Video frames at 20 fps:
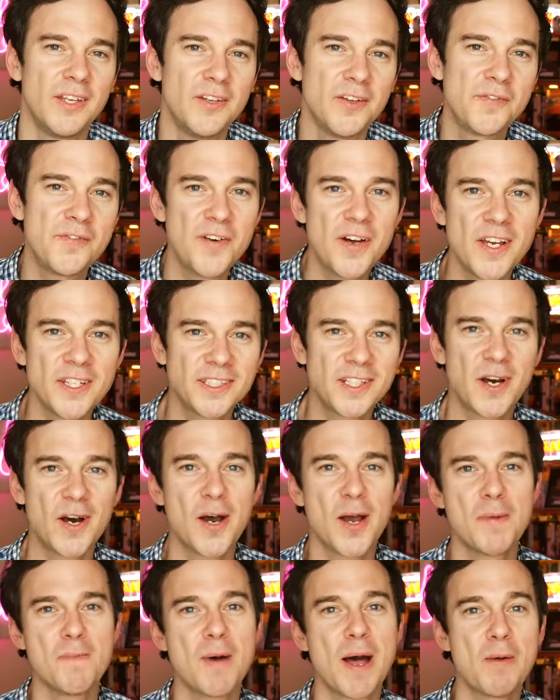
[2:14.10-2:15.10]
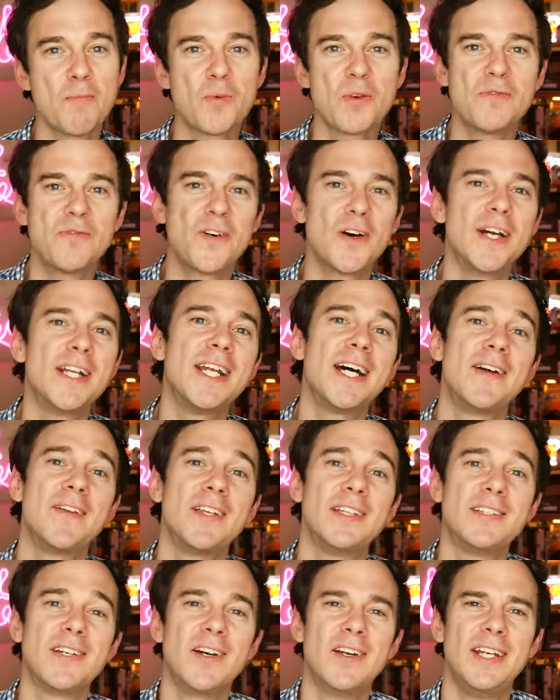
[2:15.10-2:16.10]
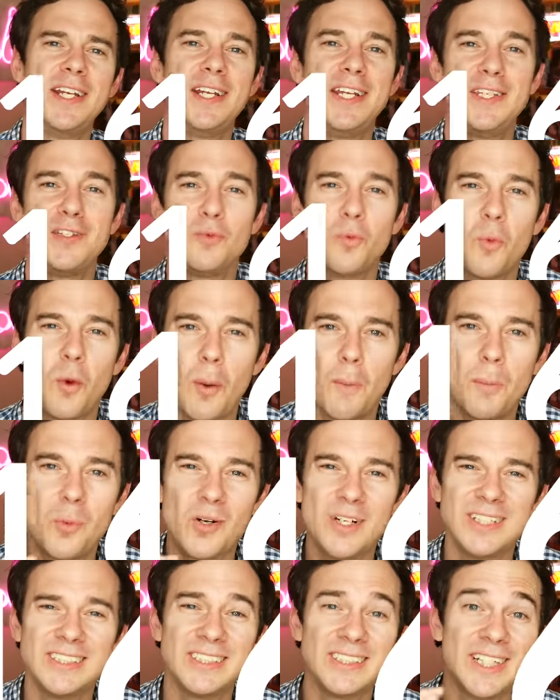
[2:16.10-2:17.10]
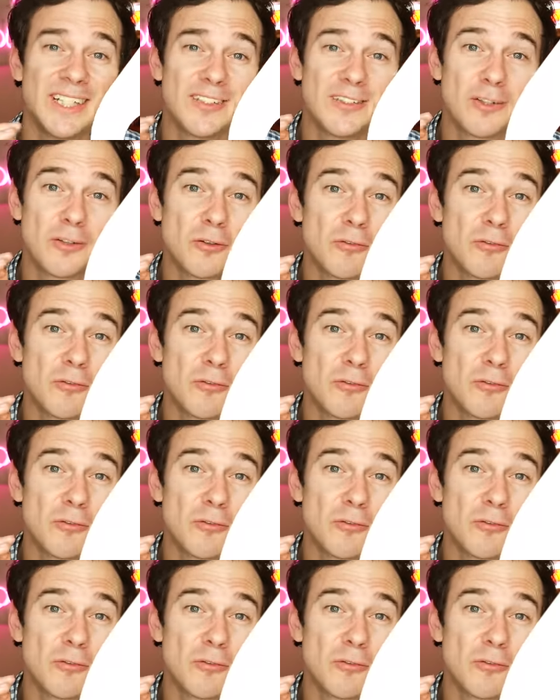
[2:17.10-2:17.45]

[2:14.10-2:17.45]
In the first Iron Man, we find out that Tony needs 1.6